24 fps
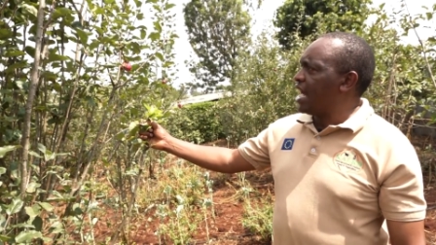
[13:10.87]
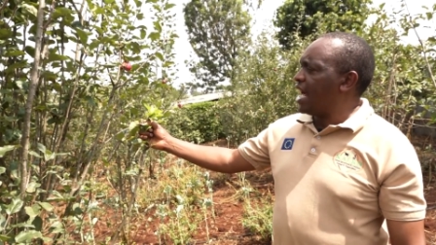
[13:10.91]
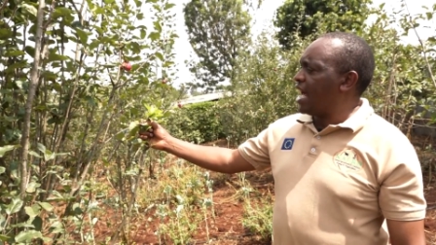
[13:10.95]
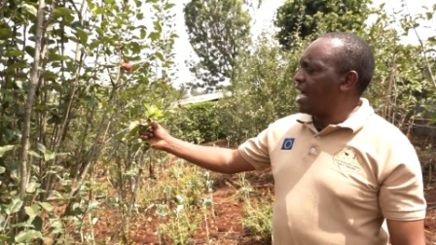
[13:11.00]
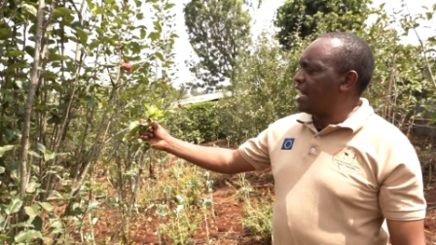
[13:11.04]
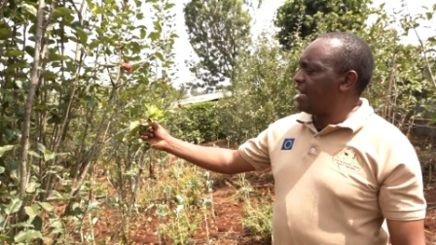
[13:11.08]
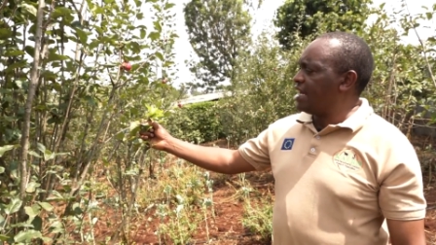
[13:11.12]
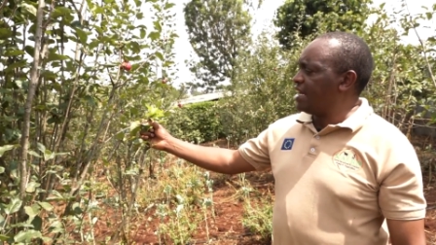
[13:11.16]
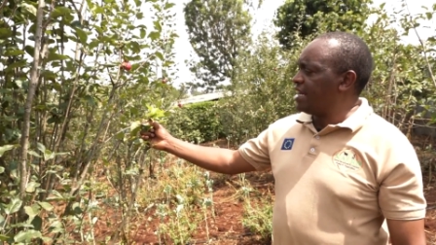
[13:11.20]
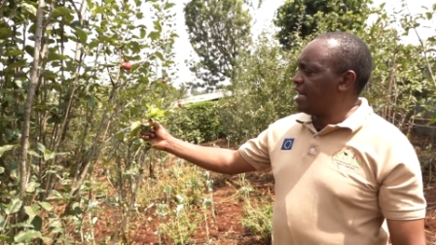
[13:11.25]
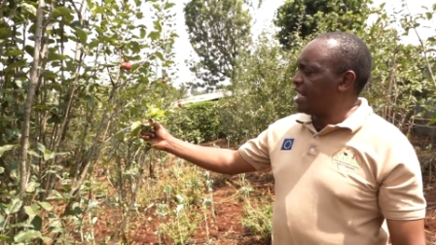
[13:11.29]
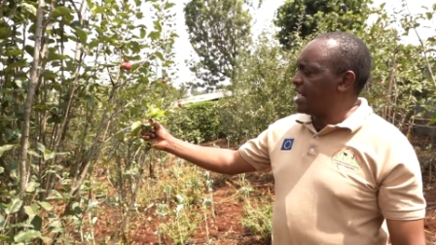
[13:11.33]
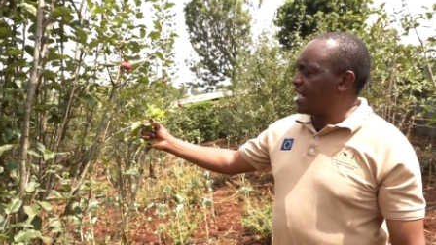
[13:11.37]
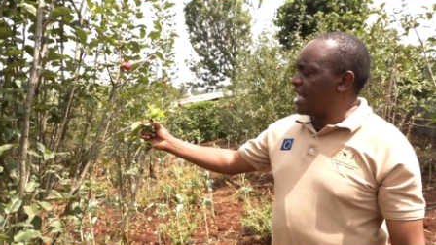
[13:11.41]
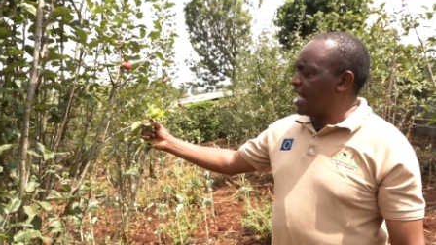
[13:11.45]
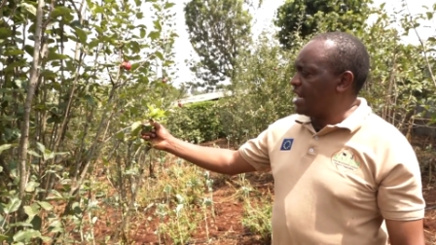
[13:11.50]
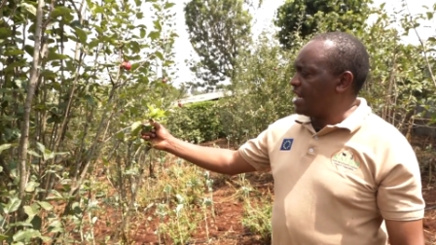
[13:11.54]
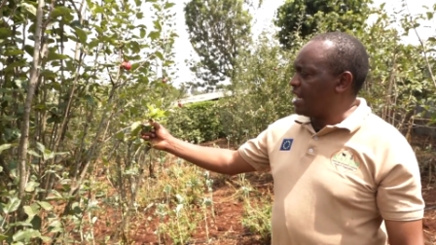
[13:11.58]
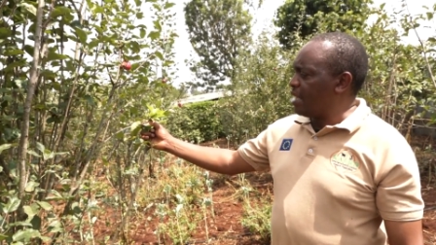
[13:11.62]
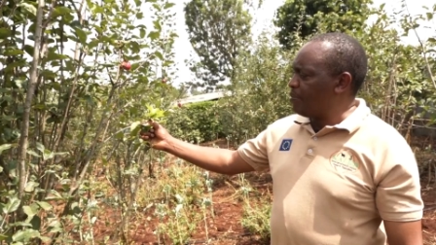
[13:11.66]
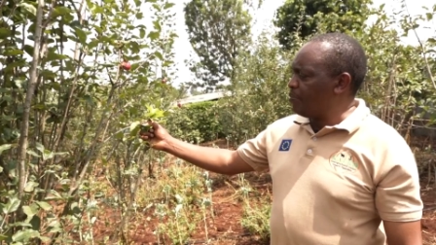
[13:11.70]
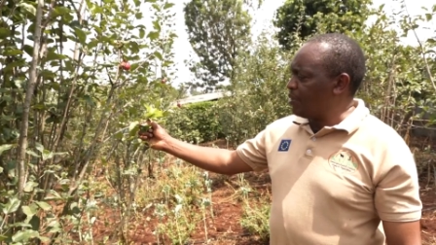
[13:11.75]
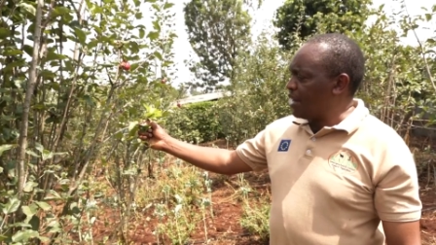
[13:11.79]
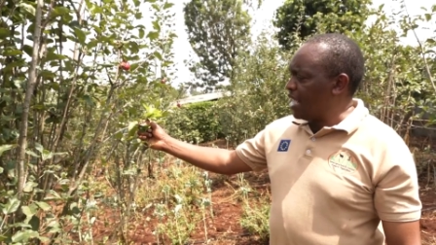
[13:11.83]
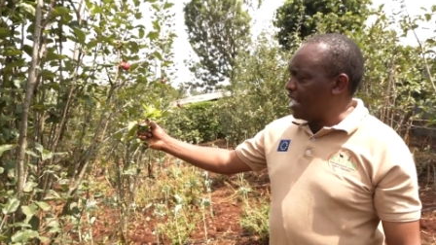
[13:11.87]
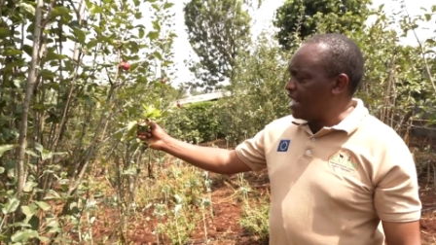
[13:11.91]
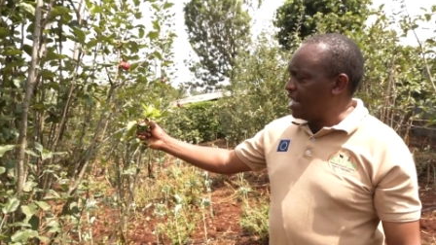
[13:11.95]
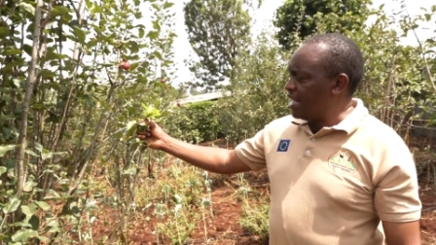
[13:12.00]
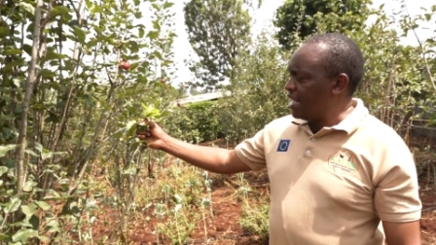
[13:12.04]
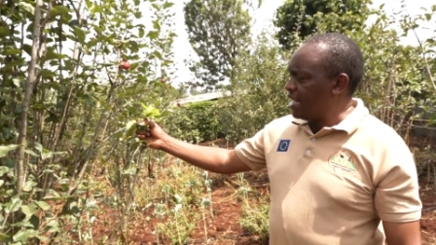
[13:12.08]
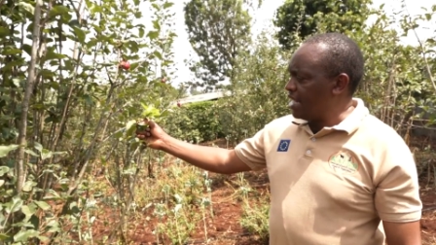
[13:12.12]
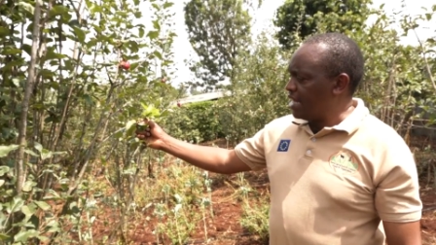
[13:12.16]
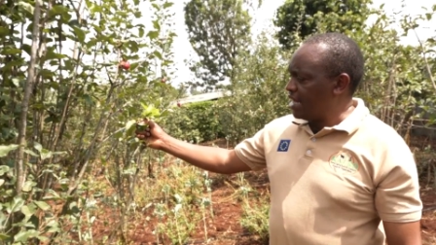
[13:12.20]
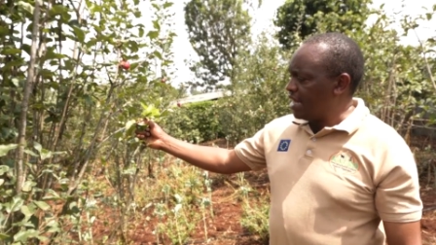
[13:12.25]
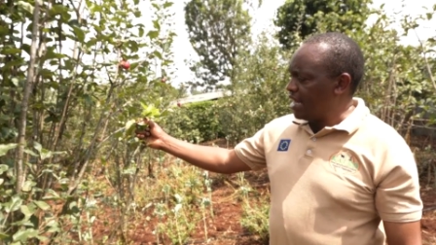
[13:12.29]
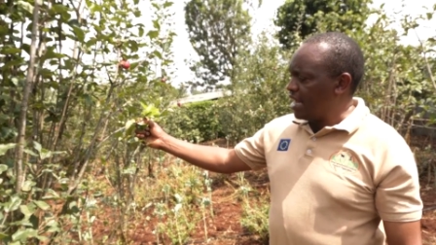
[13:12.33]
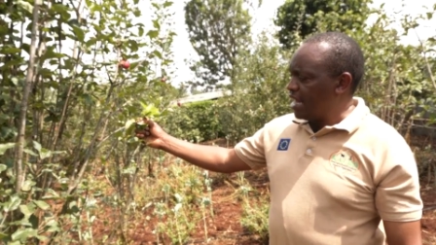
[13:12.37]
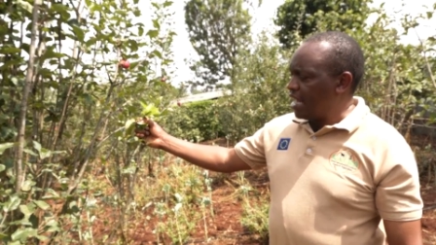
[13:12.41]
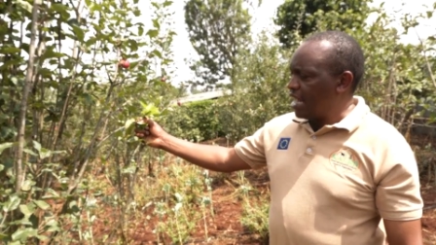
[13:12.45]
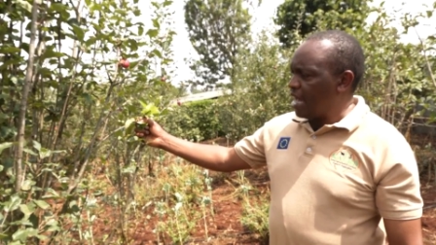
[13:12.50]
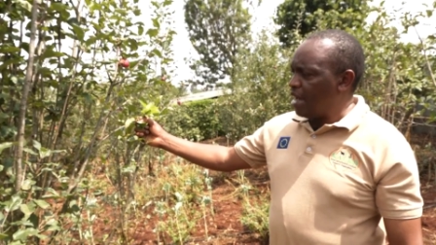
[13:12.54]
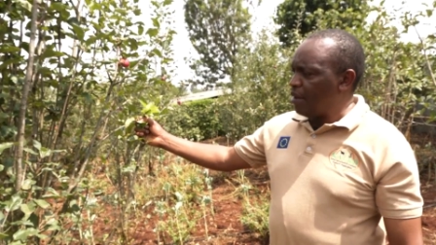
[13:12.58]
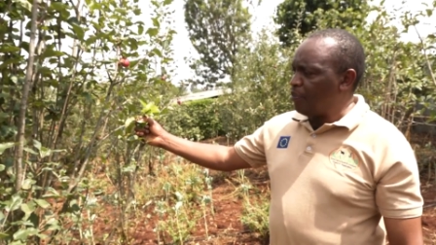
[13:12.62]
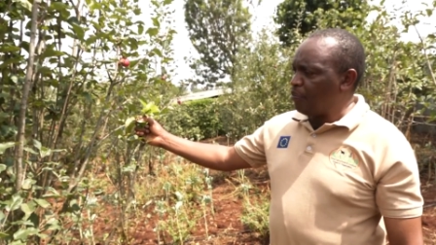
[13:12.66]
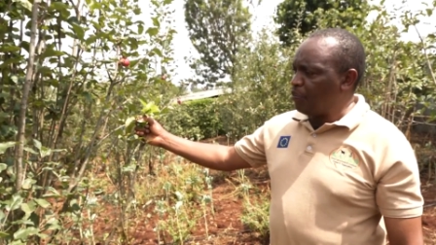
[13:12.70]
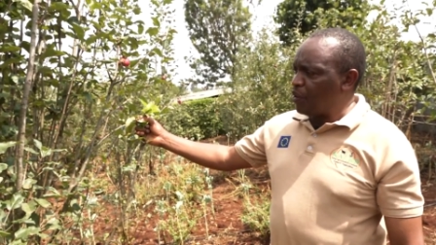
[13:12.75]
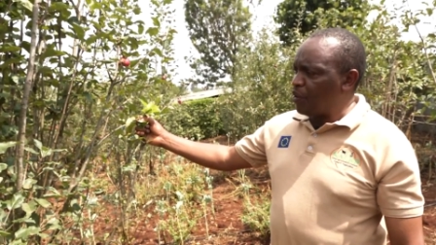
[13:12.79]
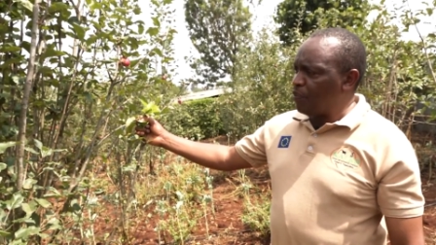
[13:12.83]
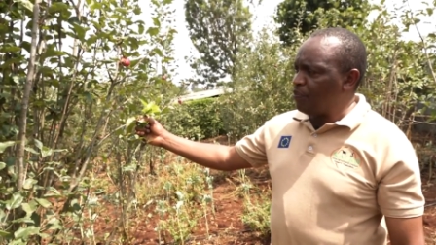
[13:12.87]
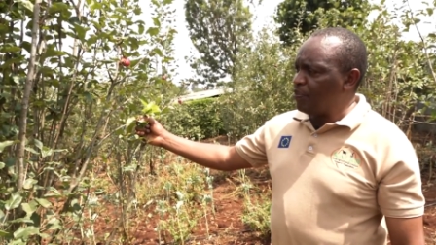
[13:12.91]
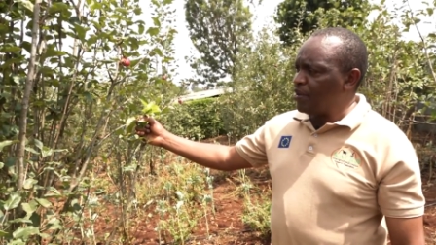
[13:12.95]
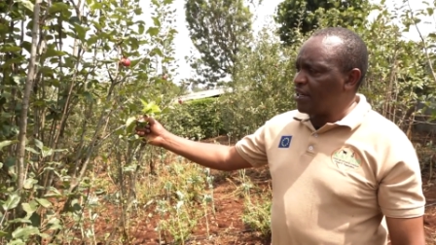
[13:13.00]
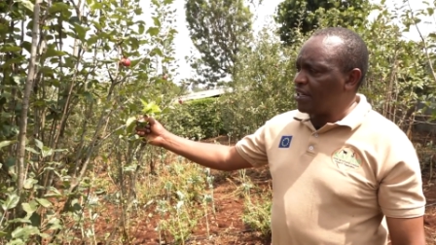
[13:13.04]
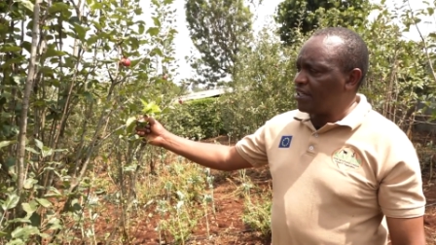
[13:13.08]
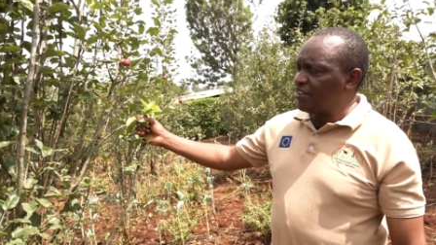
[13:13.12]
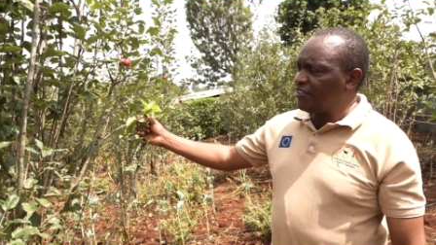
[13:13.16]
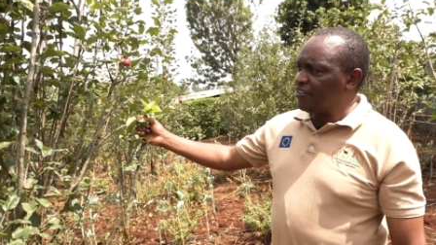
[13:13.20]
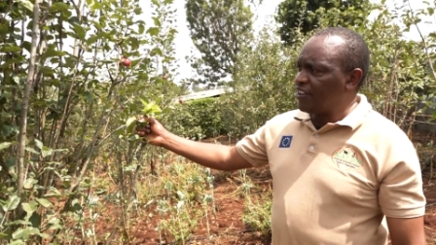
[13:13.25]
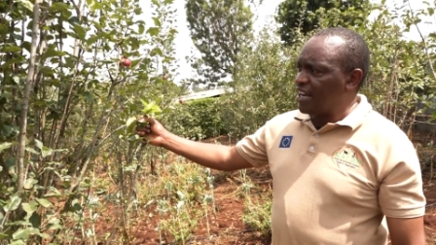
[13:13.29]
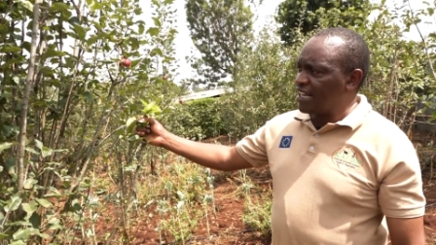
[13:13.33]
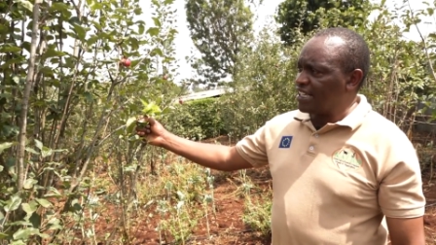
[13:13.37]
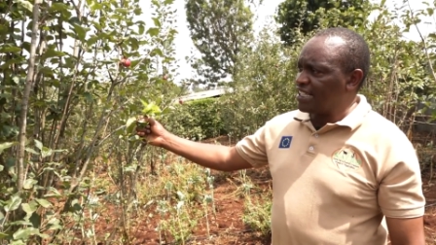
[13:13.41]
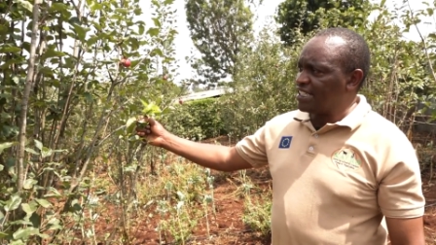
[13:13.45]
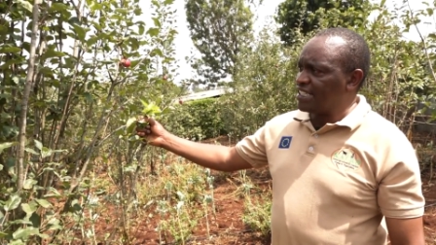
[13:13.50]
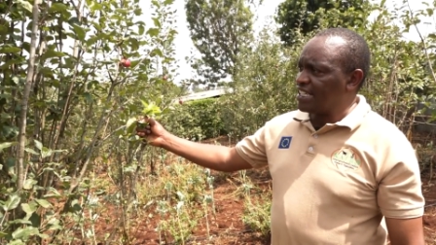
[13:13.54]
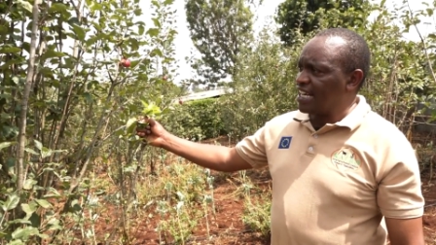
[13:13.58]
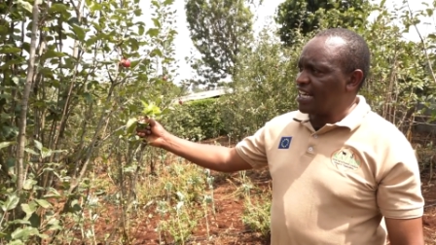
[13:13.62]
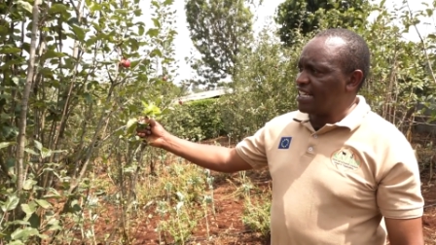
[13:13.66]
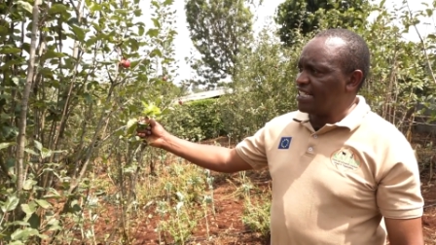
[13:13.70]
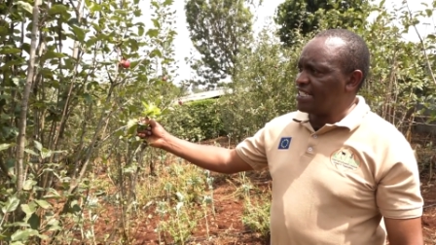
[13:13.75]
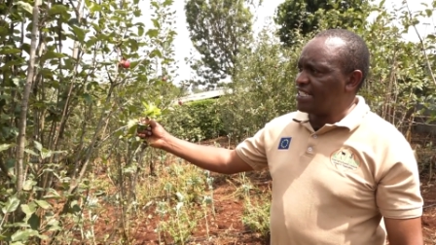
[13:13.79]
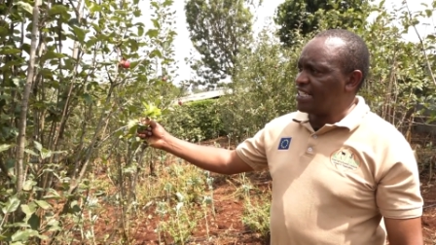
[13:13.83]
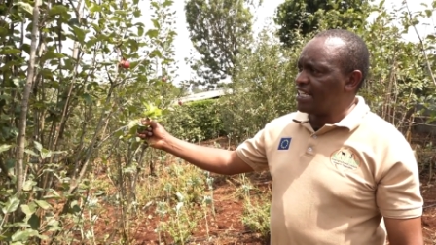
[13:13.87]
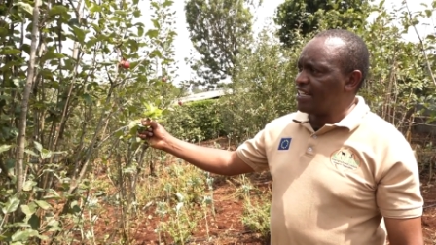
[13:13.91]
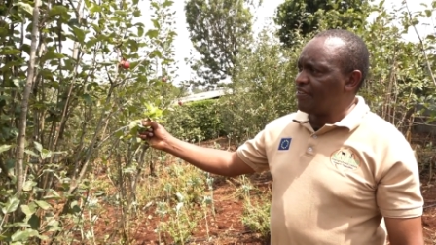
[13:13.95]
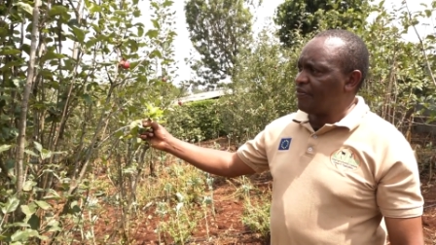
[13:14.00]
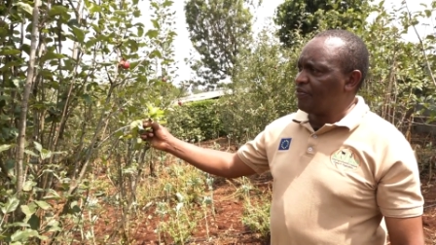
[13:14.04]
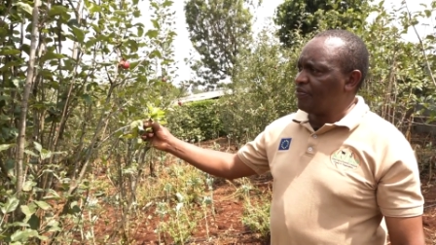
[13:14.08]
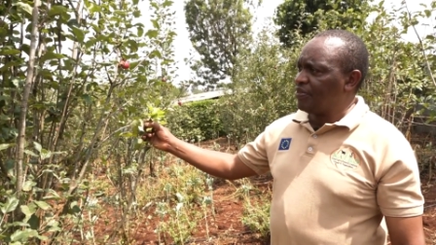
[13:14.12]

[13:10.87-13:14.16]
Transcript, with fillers: and they can apply appropriate fungicides.